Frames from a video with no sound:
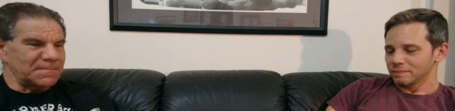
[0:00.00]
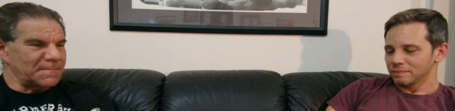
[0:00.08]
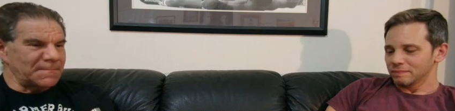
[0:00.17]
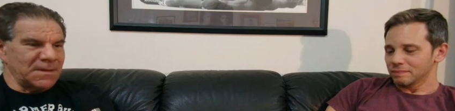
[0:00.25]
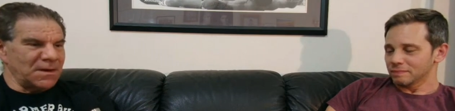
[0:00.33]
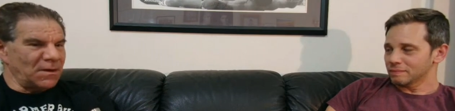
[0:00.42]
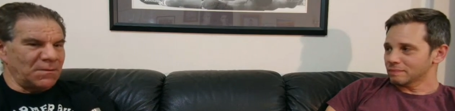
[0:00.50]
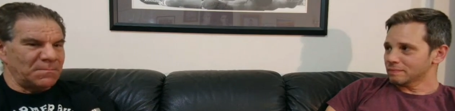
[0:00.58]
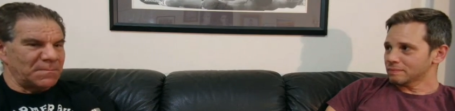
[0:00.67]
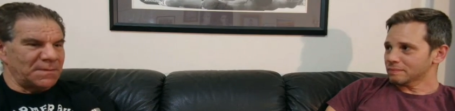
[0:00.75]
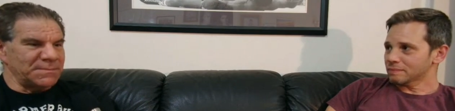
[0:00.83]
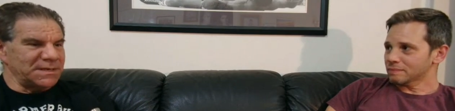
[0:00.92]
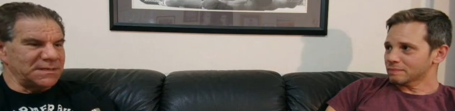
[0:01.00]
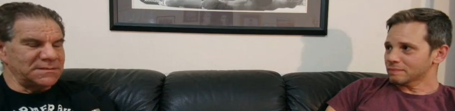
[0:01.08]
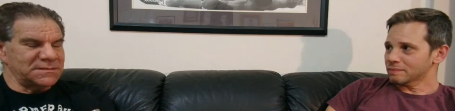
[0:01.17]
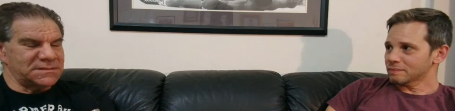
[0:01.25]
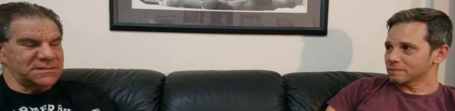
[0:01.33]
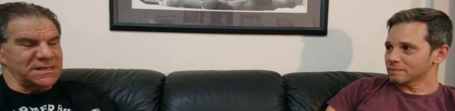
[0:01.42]
Speaker 1: You know, I mean,
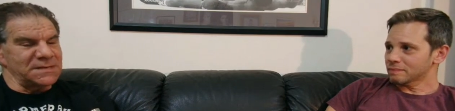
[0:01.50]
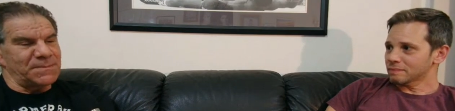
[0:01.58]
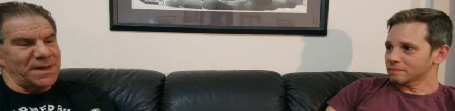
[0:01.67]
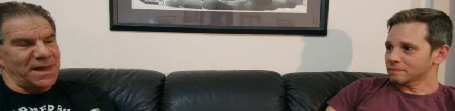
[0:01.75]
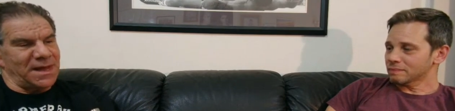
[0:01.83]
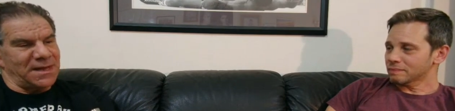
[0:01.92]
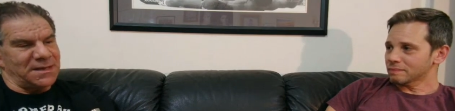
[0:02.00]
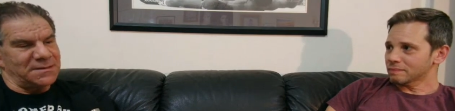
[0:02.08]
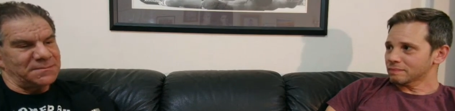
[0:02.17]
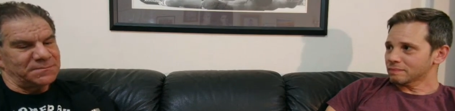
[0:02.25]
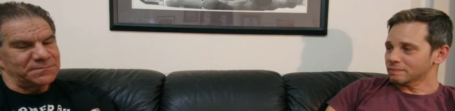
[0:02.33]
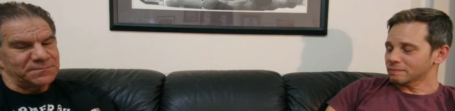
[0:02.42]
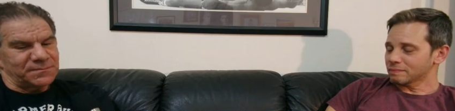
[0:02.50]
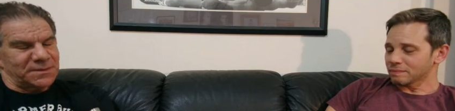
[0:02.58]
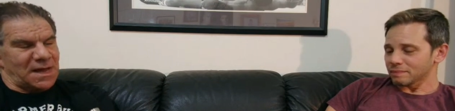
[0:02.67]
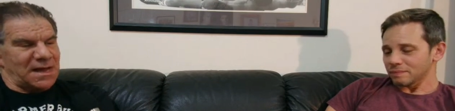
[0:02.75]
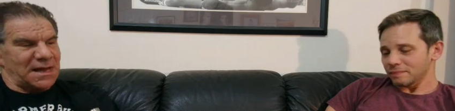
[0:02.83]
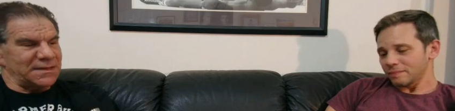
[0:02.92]
Stipe.
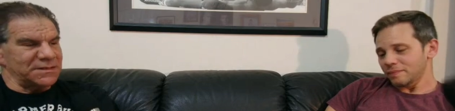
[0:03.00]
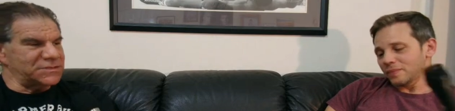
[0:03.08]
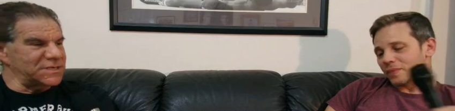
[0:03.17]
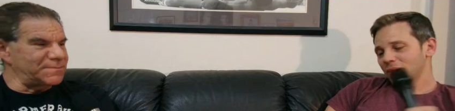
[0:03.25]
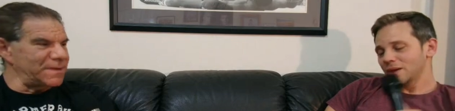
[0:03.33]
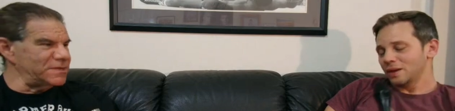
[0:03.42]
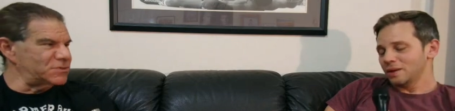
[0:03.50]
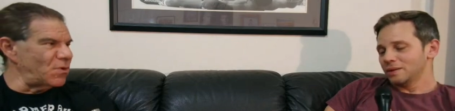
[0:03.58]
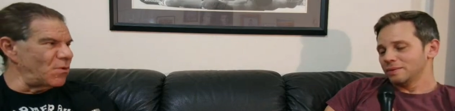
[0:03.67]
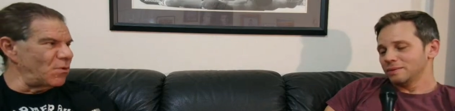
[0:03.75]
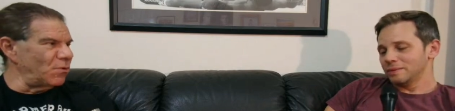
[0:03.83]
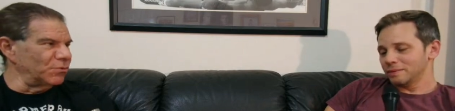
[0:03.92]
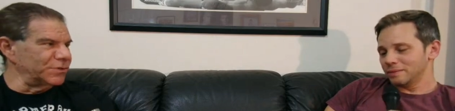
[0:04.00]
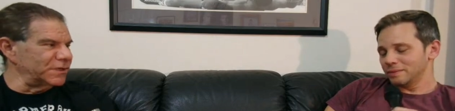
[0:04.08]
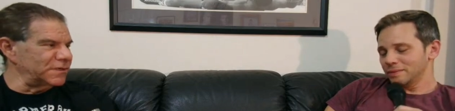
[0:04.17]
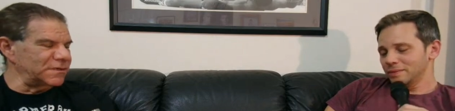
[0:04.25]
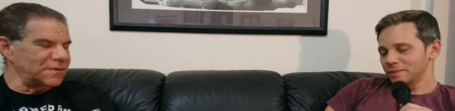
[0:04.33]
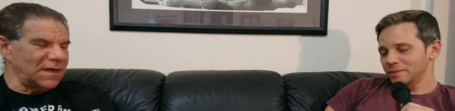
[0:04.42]
I think Stipe is old,
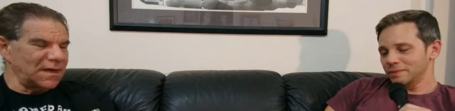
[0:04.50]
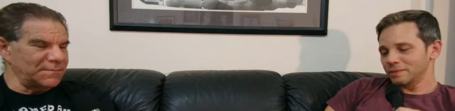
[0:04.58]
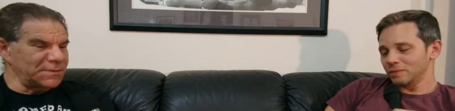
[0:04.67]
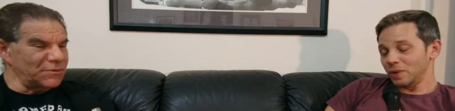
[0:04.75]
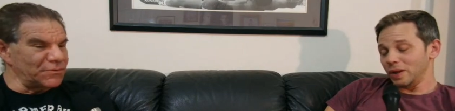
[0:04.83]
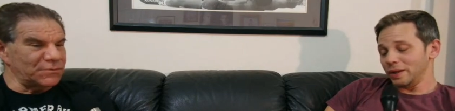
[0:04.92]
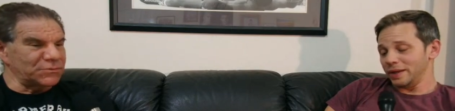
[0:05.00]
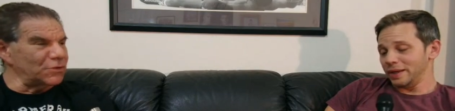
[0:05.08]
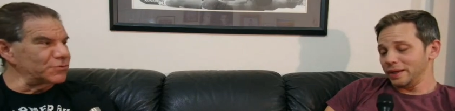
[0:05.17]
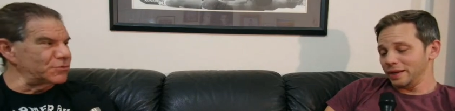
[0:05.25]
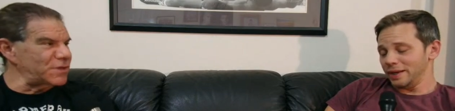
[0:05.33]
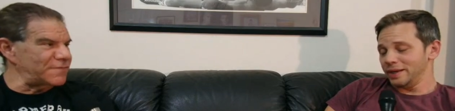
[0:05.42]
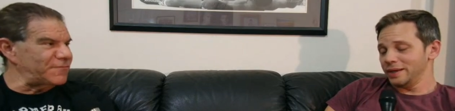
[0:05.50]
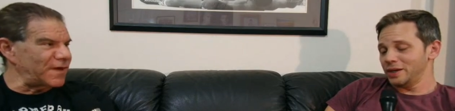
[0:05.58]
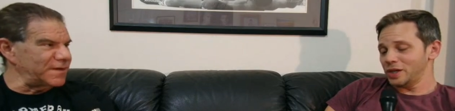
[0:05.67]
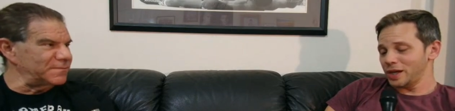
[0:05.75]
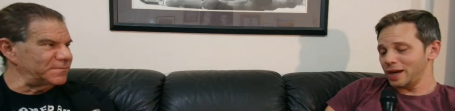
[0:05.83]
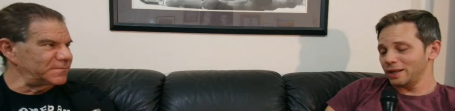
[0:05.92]
and um, you know well, they he, do that. He did
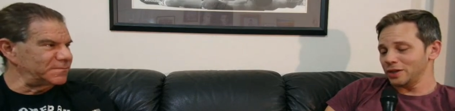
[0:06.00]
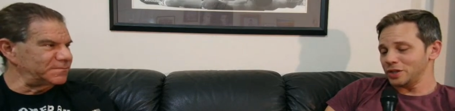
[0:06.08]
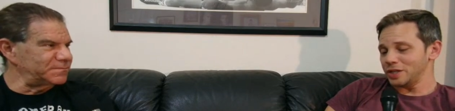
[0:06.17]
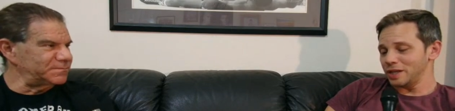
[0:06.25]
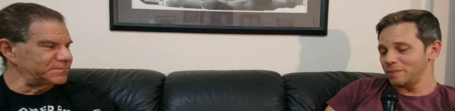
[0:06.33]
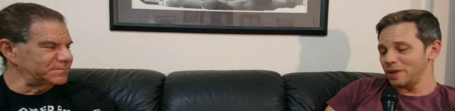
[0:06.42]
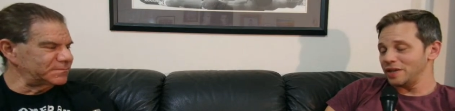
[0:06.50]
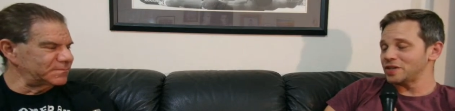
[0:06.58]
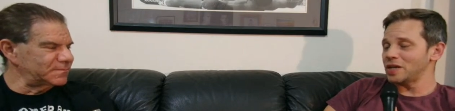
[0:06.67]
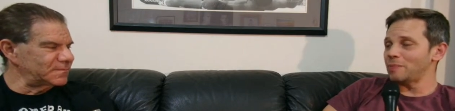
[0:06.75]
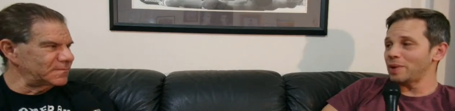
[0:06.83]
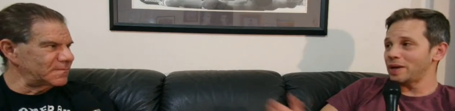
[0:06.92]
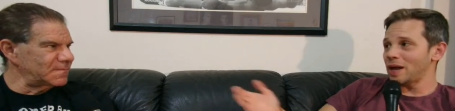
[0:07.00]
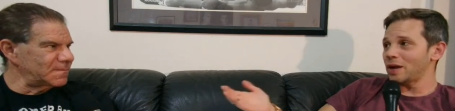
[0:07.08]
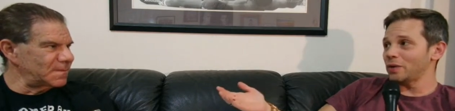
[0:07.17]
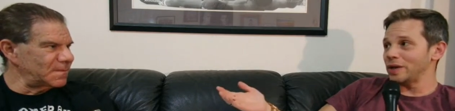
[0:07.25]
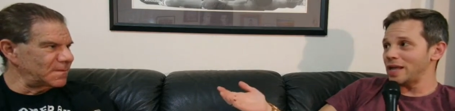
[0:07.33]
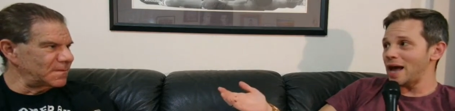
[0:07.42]
fight.
Speaker 2: challenge Stipe, and Stipe. Not
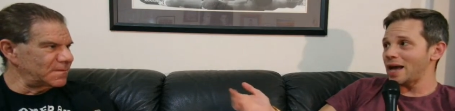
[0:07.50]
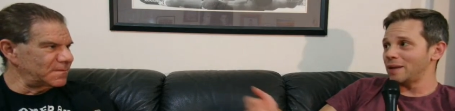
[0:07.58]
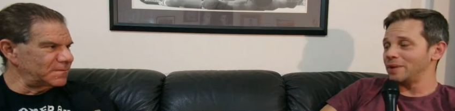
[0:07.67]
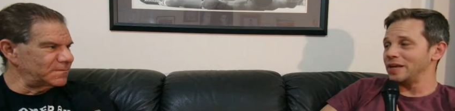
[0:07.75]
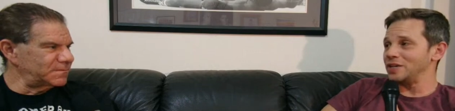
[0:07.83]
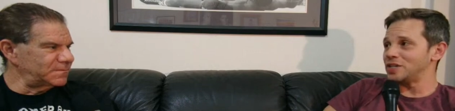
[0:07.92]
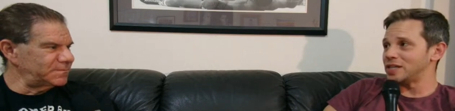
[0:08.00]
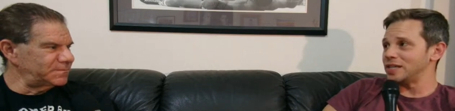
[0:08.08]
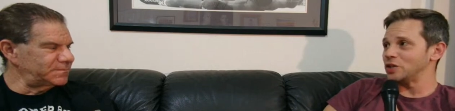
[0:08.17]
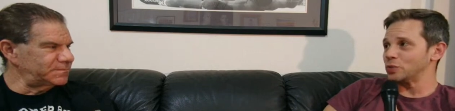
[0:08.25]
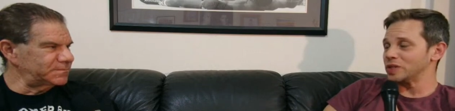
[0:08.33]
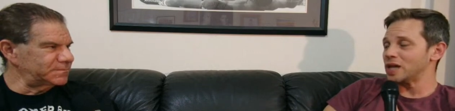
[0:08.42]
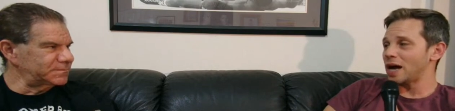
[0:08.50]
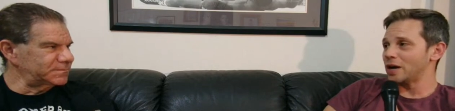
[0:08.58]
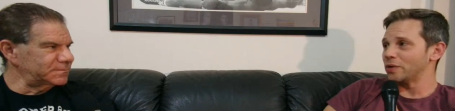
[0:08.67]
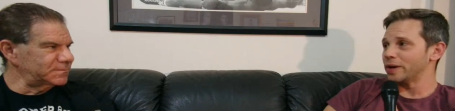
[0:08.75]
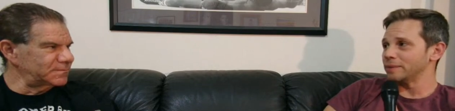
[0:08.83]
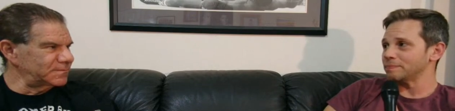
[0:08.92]
only that, I mean, he's teased
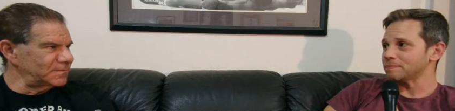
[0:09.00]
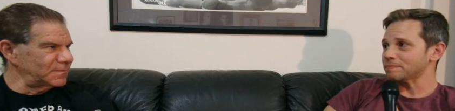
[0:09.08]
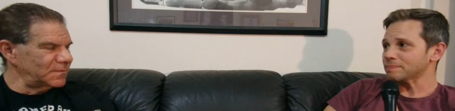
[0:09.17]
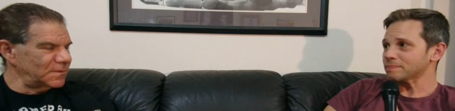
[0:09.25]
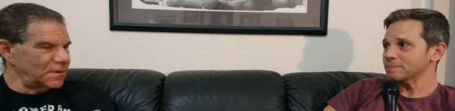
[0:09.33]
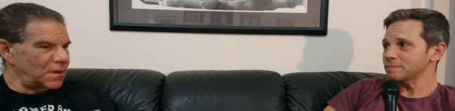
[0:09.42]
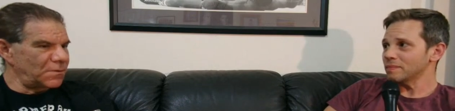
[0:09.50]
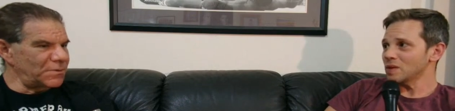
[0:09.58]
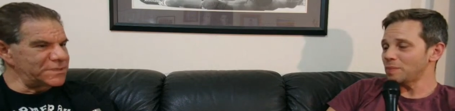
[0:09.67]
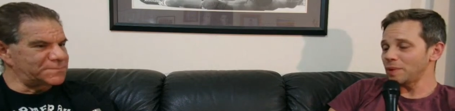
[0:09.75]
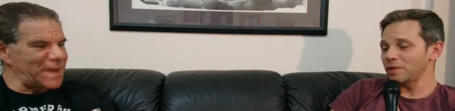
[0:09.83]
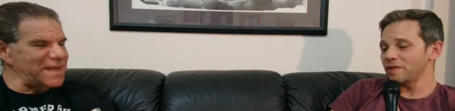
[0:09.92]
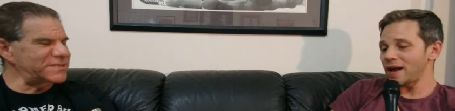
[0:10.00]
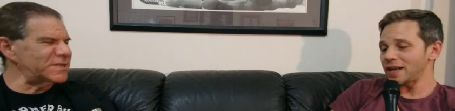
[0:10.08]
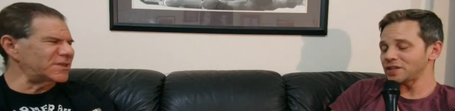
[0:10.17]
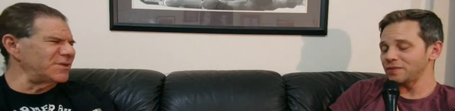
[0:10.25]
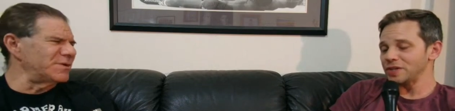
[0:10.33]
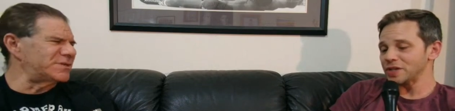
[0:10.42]
retiring.
Speaker 1: Well, he's People
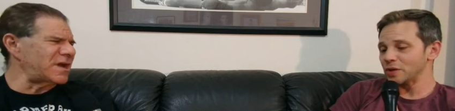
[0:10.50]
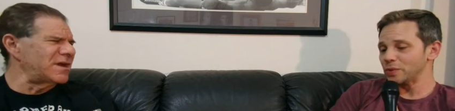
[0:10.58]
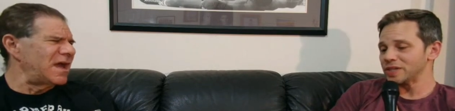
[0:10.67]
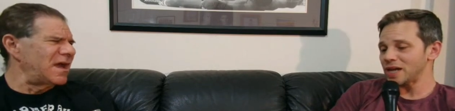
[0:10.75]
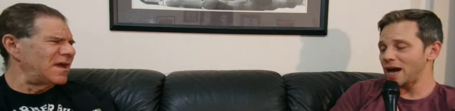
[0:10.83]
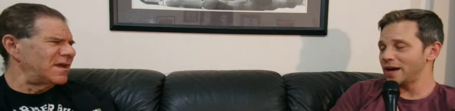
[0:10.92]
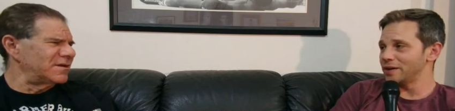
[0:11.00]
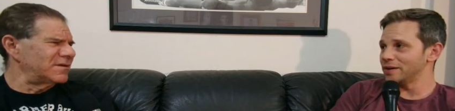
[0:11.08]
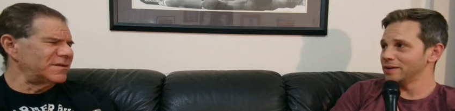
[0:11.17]
basically he's going to retire.